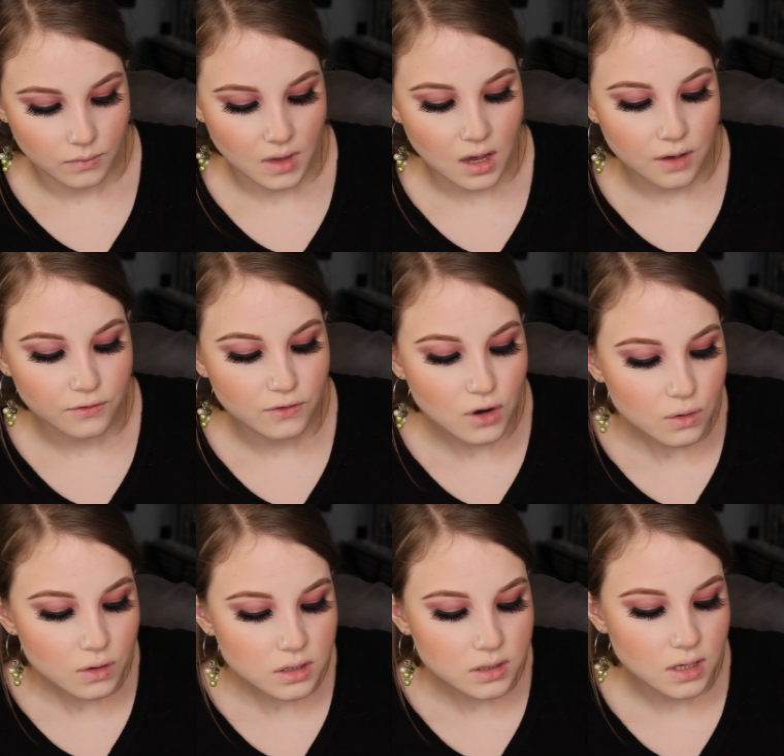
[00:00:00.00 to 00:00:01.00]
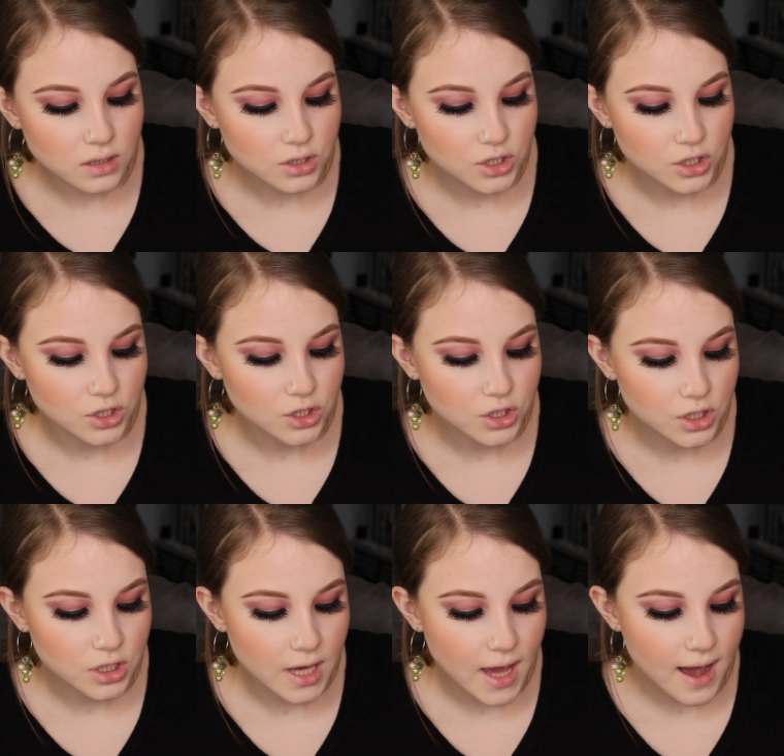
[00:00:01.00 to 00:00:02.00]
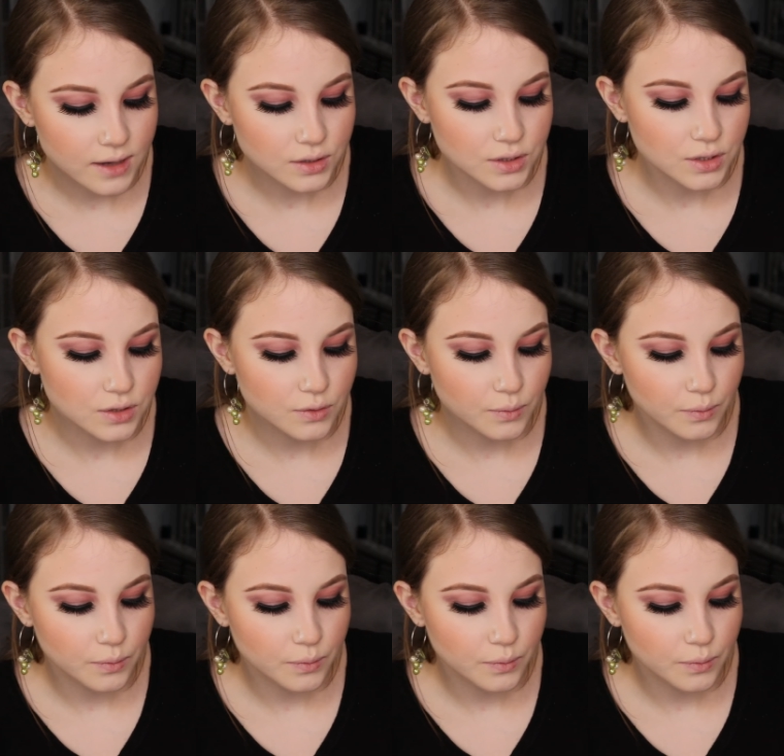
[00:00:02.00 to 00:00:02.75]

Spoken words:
I've noticed that she has